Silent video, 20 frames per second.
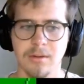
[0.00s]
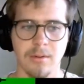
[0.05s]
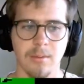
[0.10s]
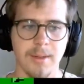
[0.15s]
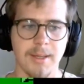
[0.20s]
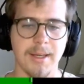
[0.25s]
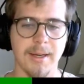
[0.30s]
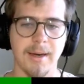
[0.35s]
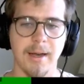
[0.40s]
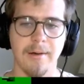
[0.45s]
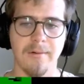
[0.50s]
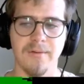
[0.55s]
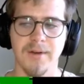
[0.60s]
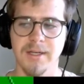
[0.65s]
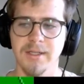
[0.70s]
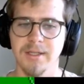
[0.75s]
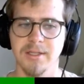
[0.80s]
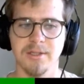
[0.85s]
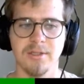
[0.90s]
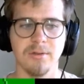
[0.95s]
We can now
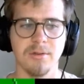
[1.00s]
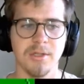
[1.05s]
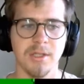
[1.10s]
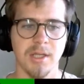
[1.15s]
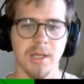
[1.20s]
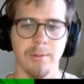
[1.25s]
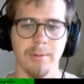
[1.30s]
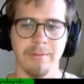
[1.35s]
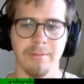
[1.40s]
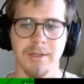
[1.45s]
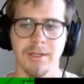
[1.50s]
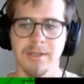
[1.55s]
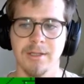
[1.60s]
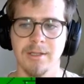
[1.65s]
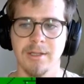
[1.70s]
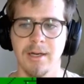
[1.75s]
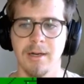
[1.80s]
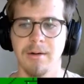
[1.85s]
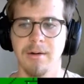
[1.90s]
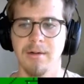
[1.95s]
find the sushi that we've been
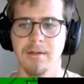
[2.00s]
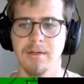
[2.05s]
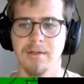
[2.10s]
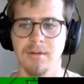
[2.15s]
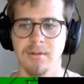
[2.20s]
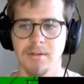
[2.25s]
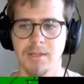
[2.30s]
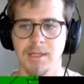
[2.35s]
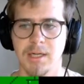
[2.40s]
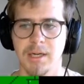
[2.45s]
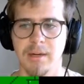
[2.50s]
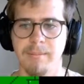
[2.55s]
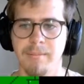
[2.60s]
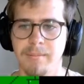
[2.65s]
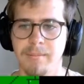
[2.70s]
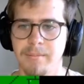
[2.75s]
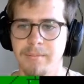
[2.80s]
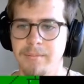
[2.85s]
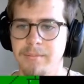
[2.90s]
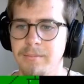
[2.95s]
desiring this whole time.
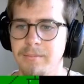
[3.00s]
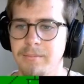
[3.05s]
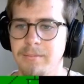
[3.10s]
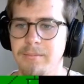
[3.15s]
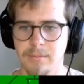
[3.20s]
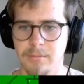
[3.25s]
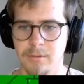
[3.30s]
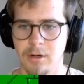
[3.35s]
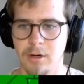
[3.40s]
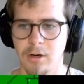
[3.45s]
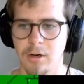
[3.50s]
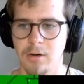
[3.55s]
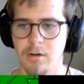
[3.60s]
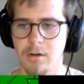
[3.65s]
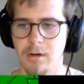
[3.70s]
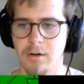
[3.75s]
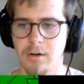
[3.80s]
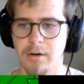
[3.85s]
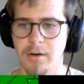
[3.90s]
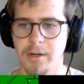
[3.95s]
Oh
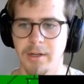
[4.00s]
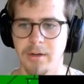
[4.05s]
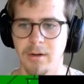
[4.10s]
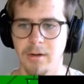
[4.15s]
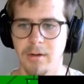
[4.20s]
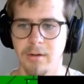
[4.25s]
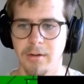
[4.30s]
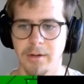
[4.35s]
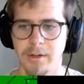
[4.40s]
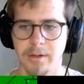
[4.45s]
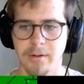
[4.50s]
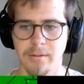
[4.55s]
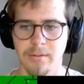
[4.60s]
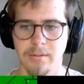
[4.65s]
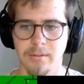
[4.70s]
lordy lordy.